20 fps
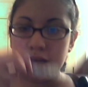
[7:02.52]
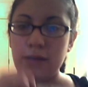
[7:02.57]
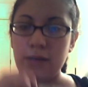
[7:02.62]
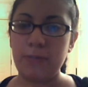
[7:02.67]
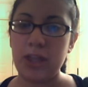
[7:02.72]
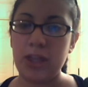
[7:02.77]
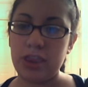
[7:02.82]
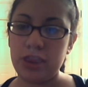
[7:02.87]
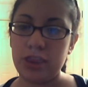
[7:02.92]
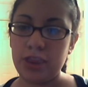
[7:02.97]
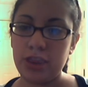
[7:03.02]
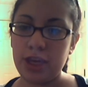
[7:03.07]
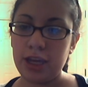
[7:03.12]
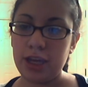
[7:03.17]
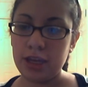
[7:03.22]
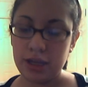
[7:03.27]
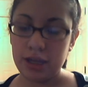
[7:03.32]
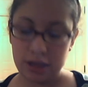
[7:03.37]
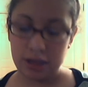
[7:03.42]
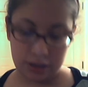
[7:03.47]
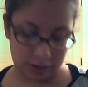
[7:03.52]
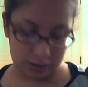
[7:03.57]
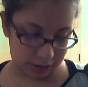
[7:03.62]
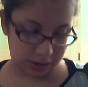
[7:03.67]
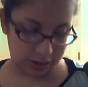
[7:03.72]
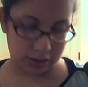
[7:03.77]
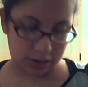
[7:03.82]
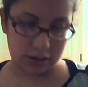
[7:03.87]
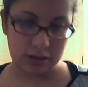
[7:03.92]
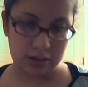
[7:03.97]
a bit thick.
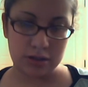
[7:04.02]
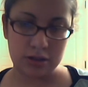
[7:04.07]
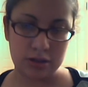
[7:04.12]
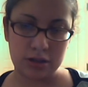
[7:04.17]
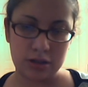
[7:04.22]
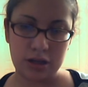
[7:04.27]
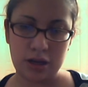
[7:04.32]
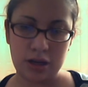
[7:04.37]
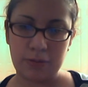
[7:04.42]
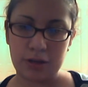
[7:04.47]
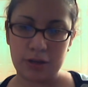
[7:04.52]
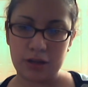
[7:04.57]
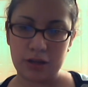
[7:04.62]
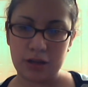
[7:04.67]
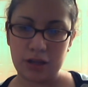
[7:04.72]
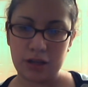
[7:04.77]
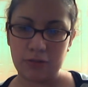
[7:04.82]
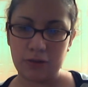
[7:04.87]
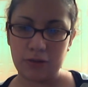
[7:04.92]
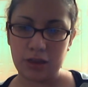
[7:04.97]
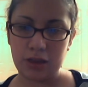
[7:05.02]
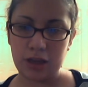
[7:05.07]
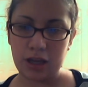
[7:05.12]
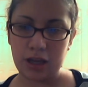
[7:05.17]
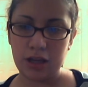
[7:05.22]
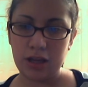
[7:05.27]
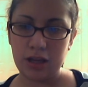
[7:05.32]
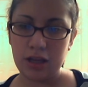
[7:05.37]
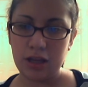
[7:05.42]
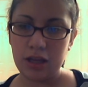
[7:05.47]
I'm like thick with that.